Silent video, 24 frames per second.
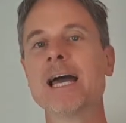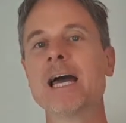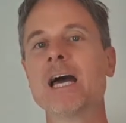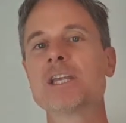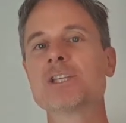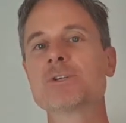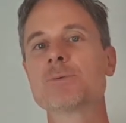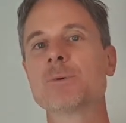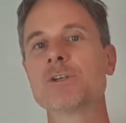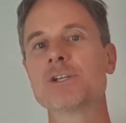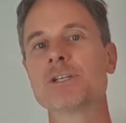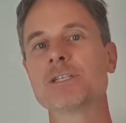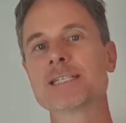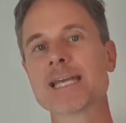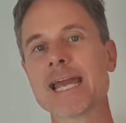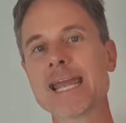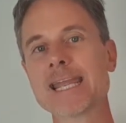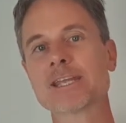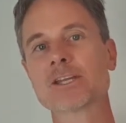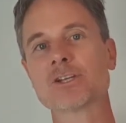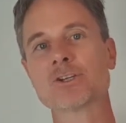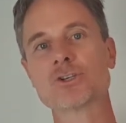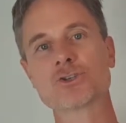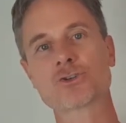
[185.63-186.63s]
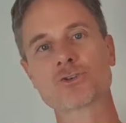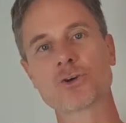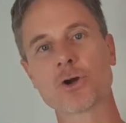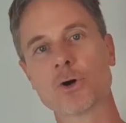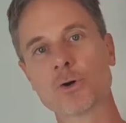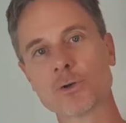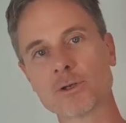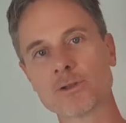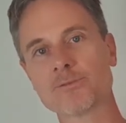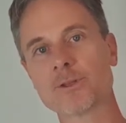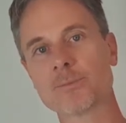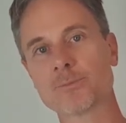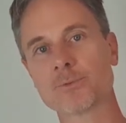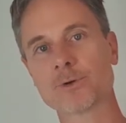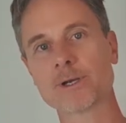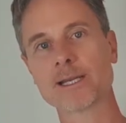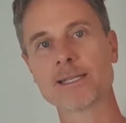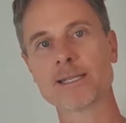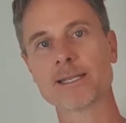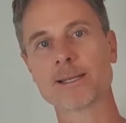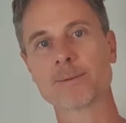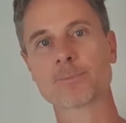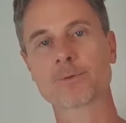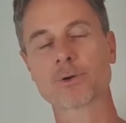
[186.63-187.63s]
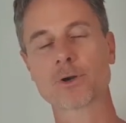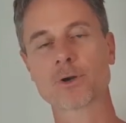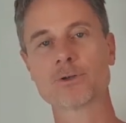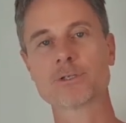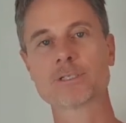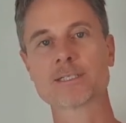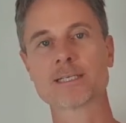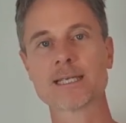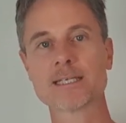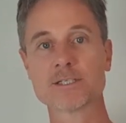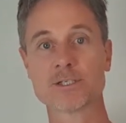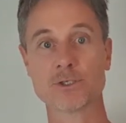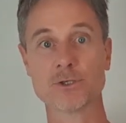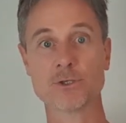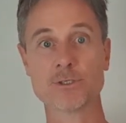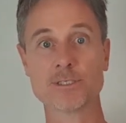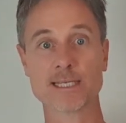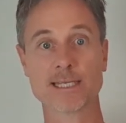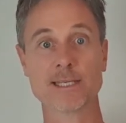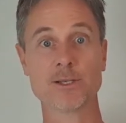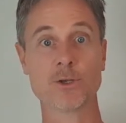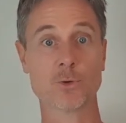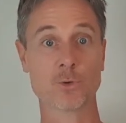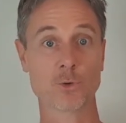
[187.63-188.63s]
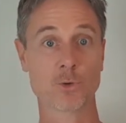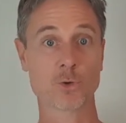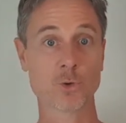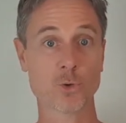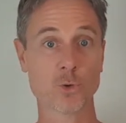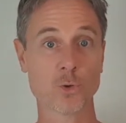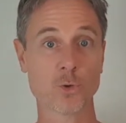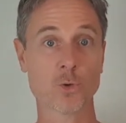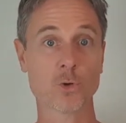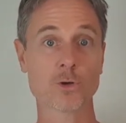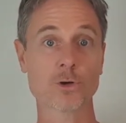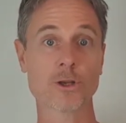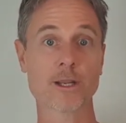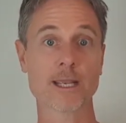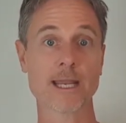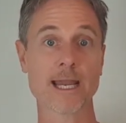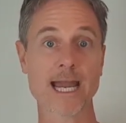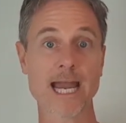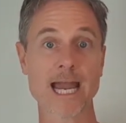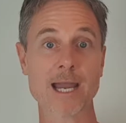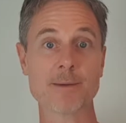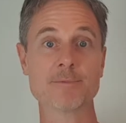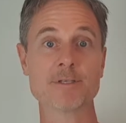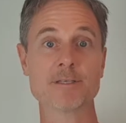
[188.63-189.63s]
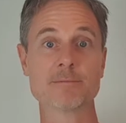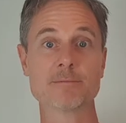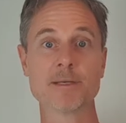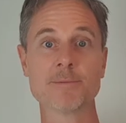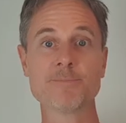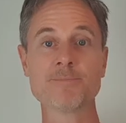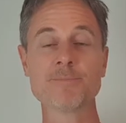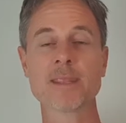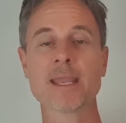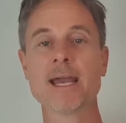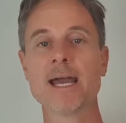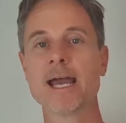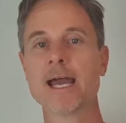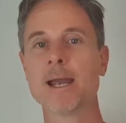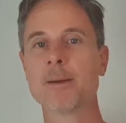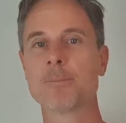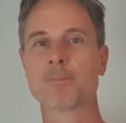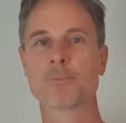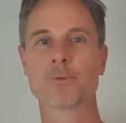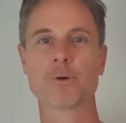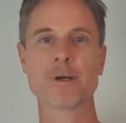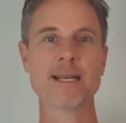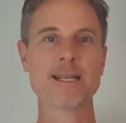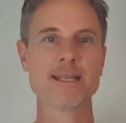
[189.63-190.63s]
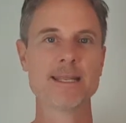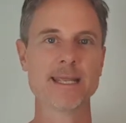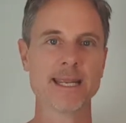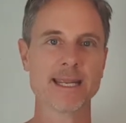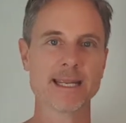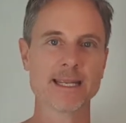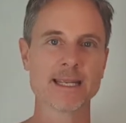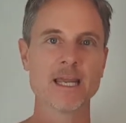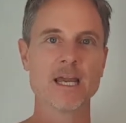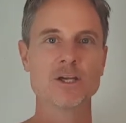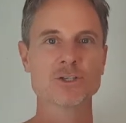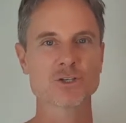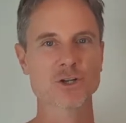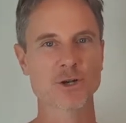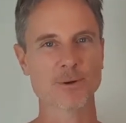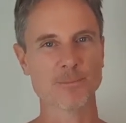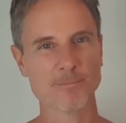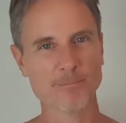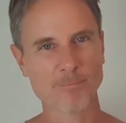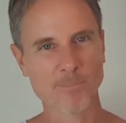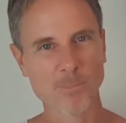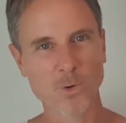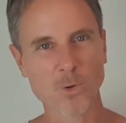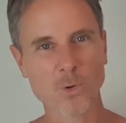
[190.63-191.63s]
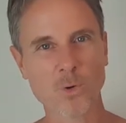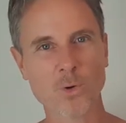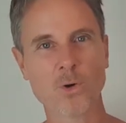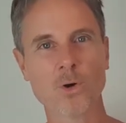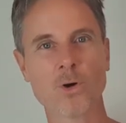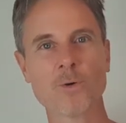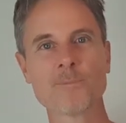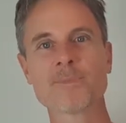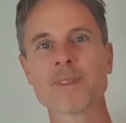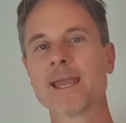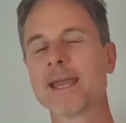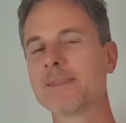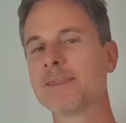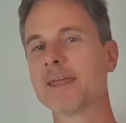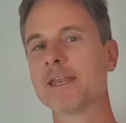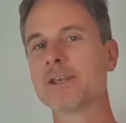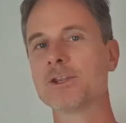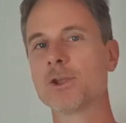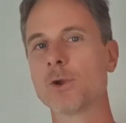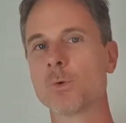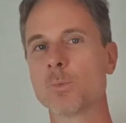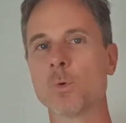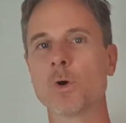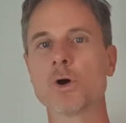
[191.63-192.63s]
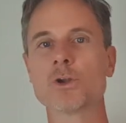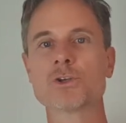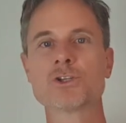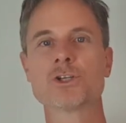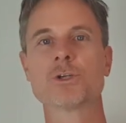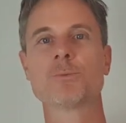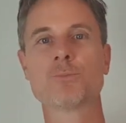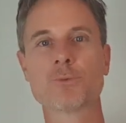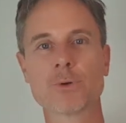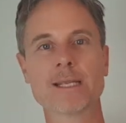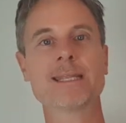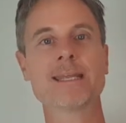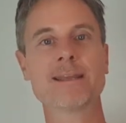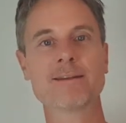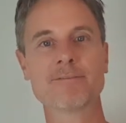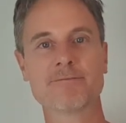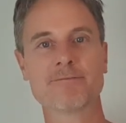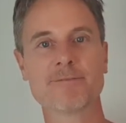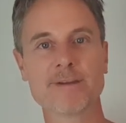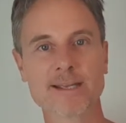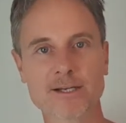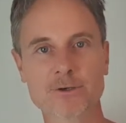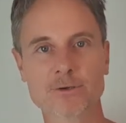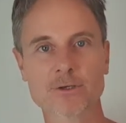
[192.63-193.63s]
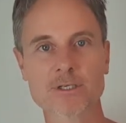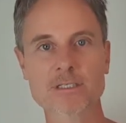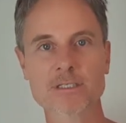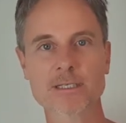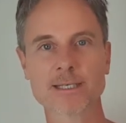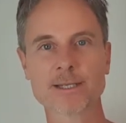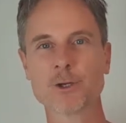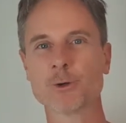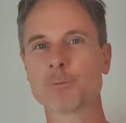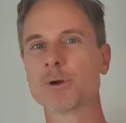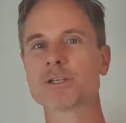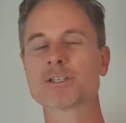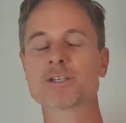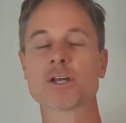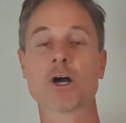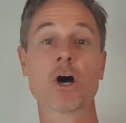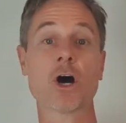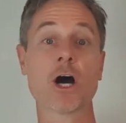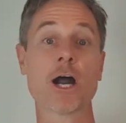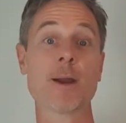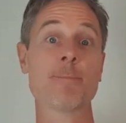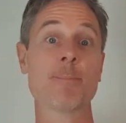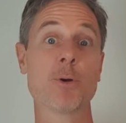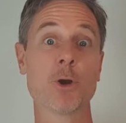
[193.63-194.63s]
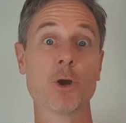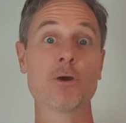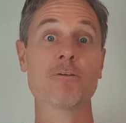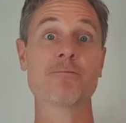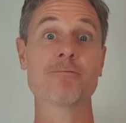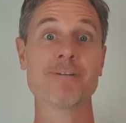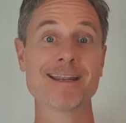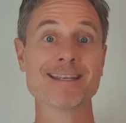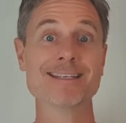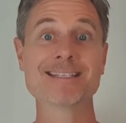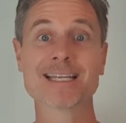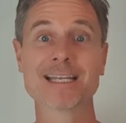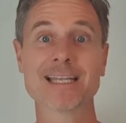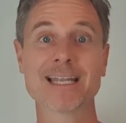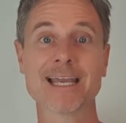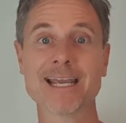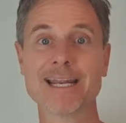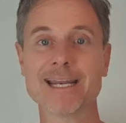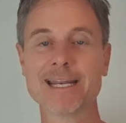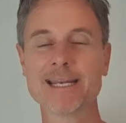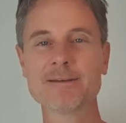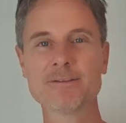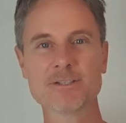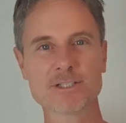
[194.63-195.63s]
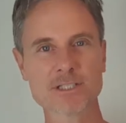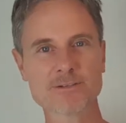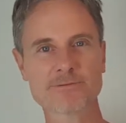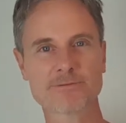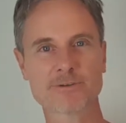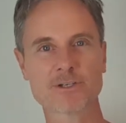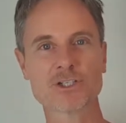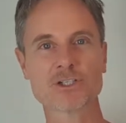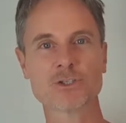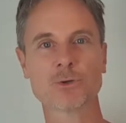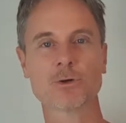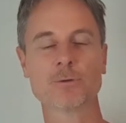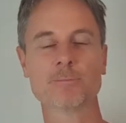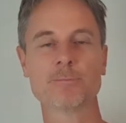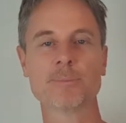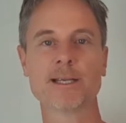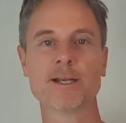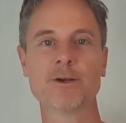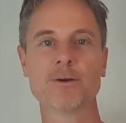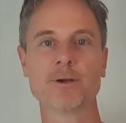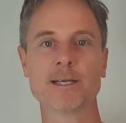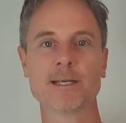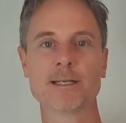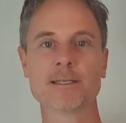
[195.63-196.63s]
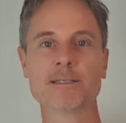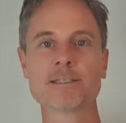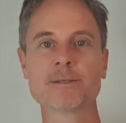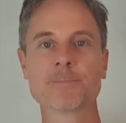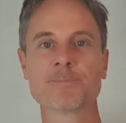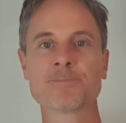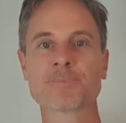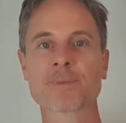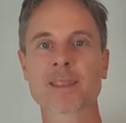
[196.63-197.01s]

So when you take control of the breathing process using your core, your abdomen, breathing sort of more than you want to, breathing vigorously, almost hyperventilating just for short periods,